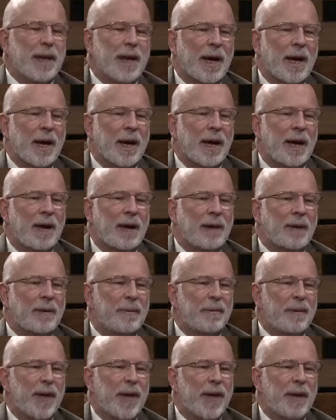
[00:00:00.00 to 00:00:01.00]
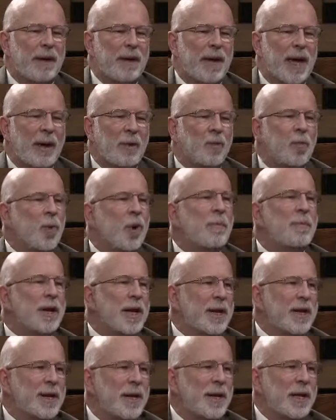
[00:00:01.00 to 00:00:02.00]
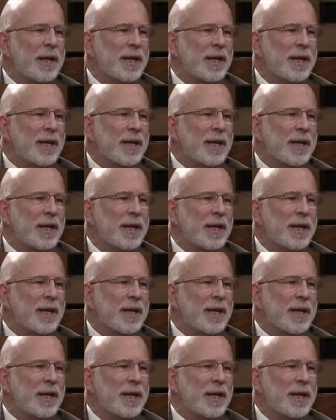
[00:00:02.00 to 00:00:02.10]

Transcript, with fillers: uh, a, a woman